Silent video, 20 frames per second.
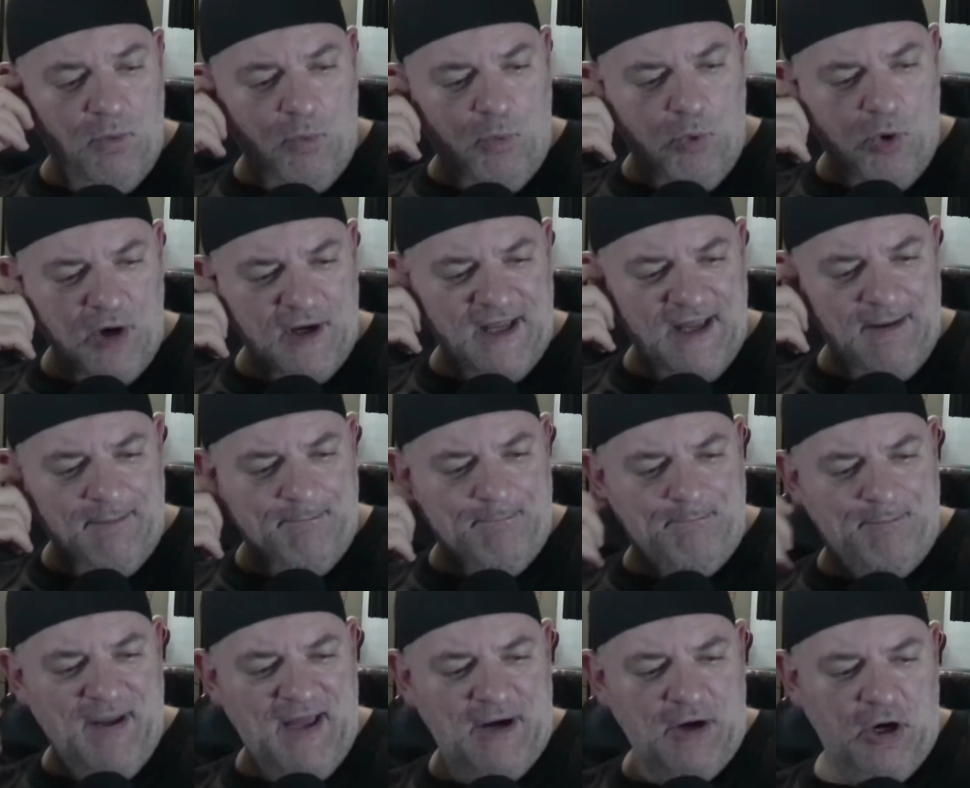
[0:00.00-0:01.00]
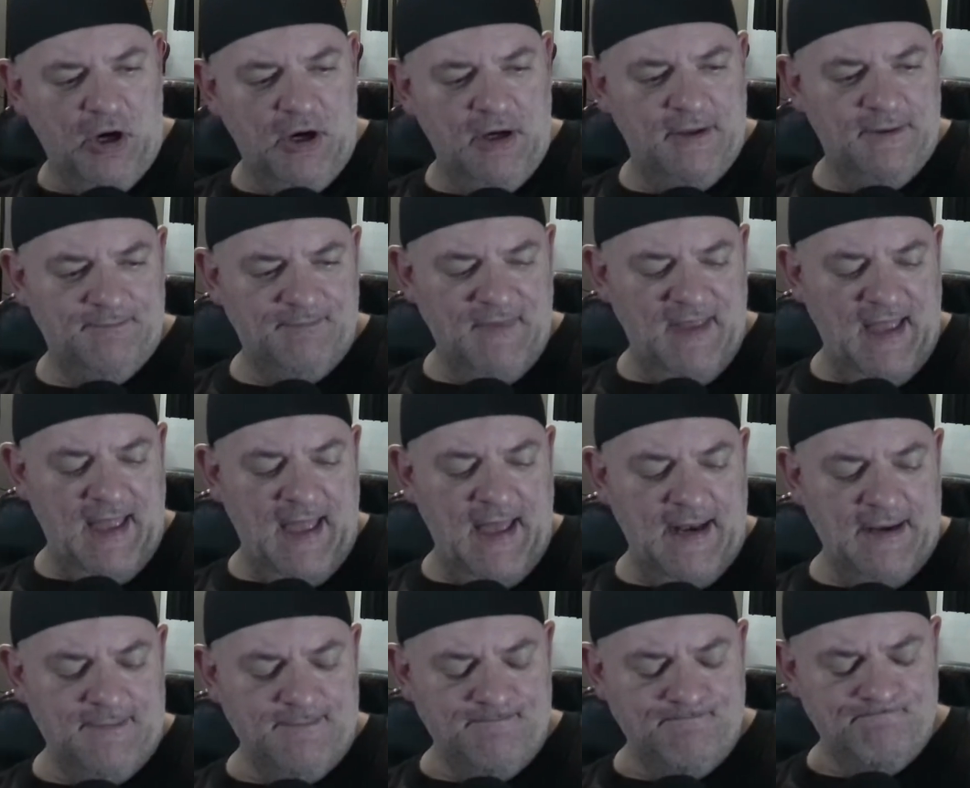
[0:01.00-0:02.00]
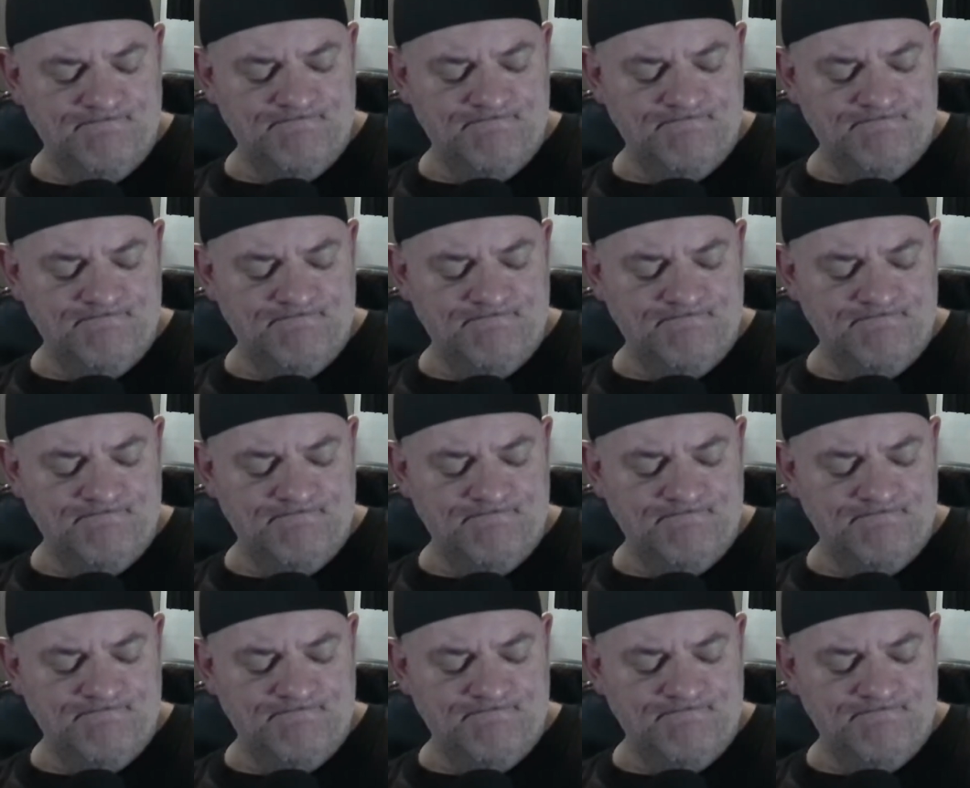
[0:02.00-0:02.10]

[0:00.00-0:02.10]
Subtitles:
working better and